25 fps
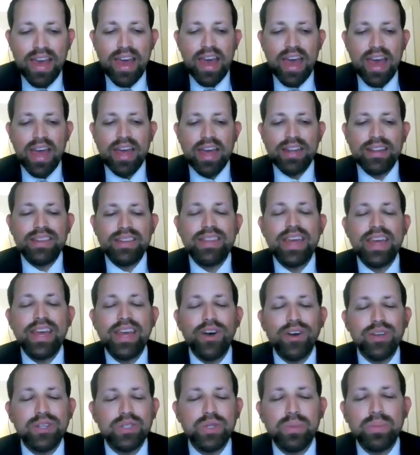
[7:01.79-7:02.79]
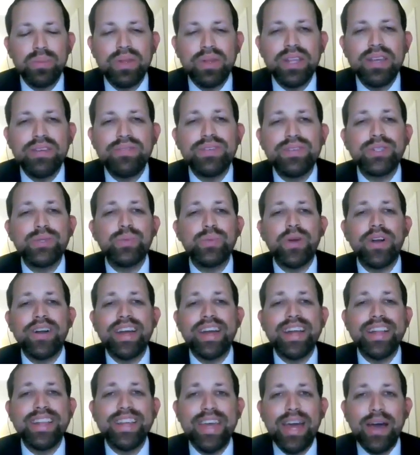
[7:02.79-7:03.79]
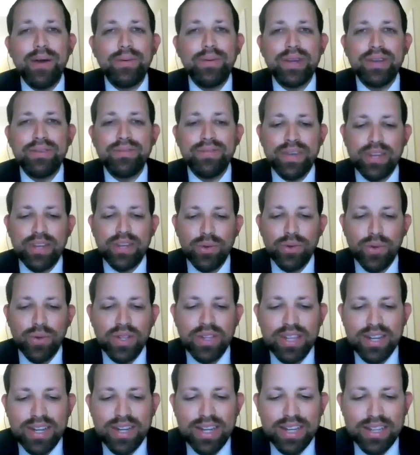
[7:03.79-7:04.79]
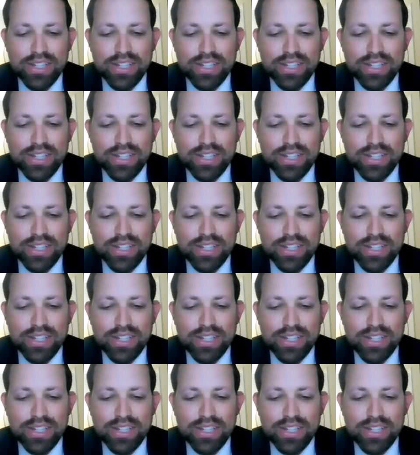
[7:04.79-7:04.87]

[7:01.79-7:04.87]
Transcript: And they also believe it's where Eliyahu Navi anointed